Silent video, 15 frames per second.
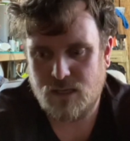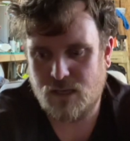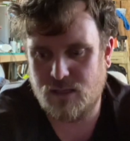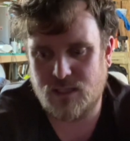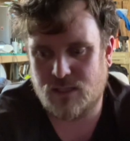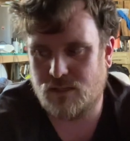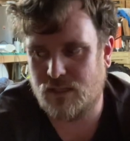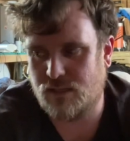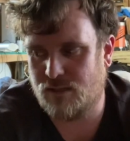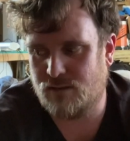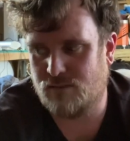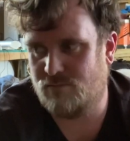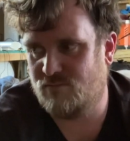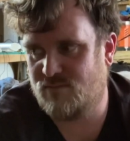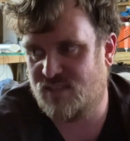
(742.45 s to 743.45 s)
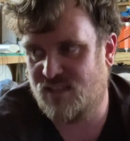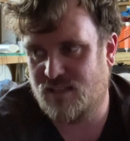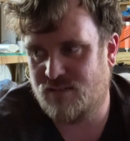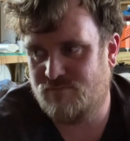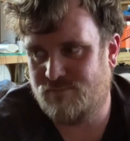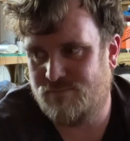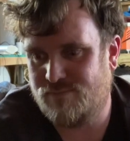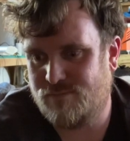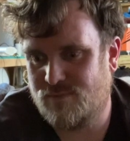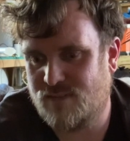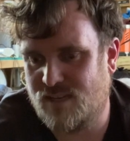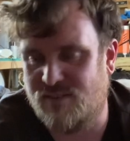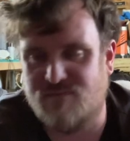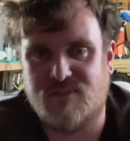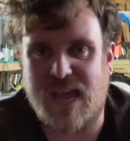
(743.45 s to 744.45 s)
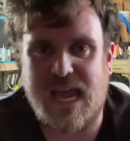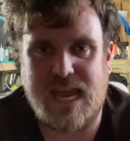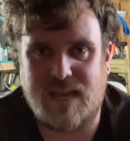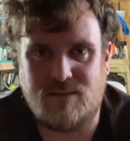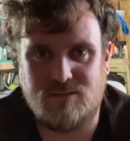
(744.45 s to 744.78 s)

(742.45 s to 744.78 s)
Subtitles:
to convey.